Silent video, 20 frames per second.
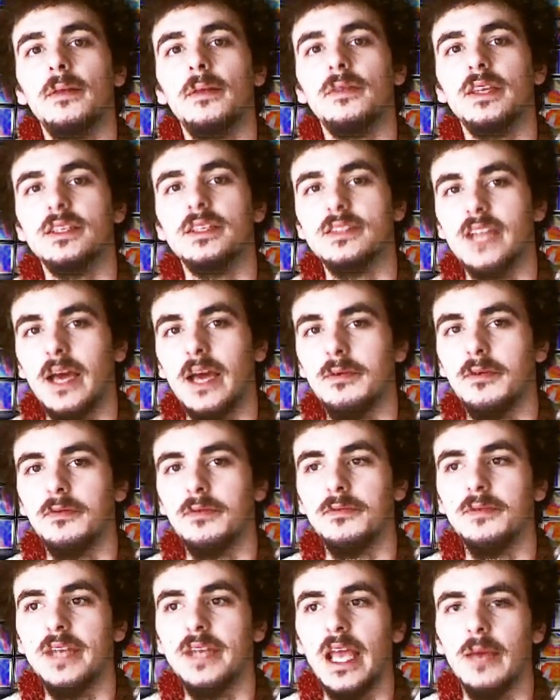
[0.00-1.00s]
this type
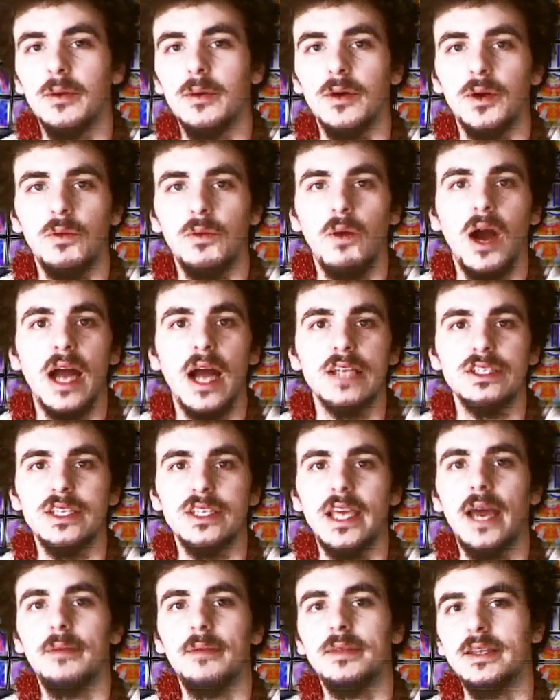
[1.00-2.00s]
of neighborhood watch
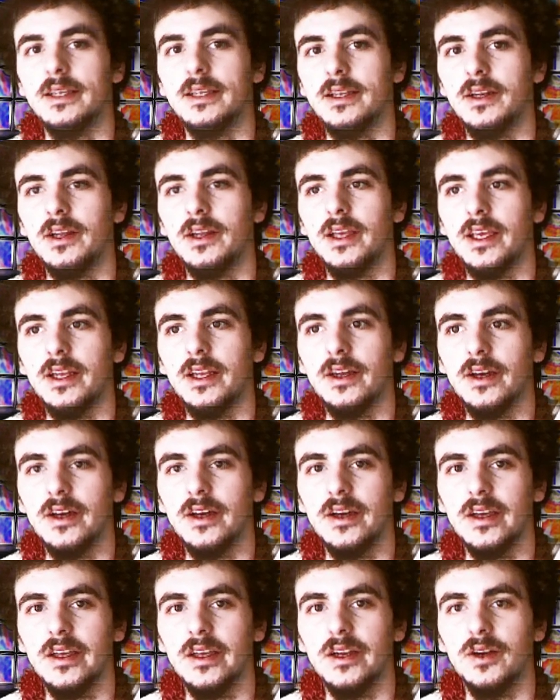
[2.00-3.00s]
captain in
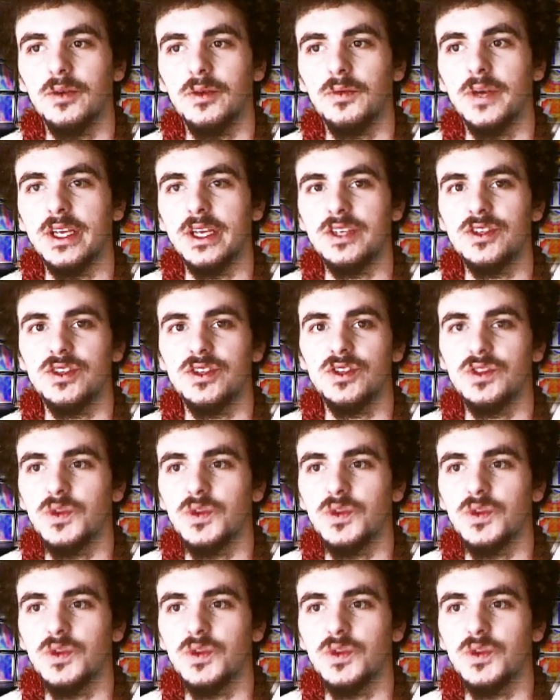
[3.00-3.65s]
a rich,